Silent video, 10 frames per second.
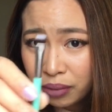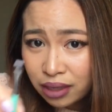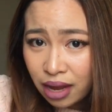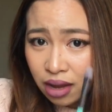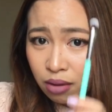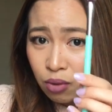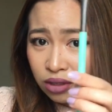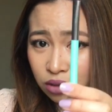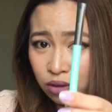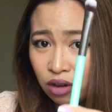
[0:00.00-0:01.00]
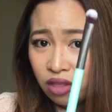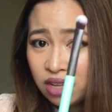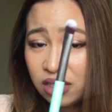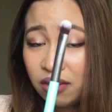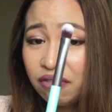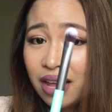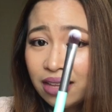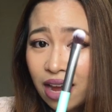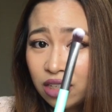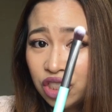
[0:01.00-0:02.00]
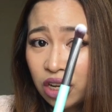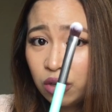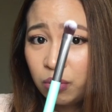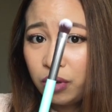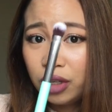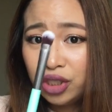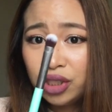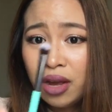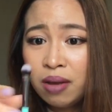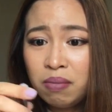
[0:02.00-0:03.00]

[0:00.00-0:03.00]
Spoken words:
but I want to call this the flat eyeshadow brush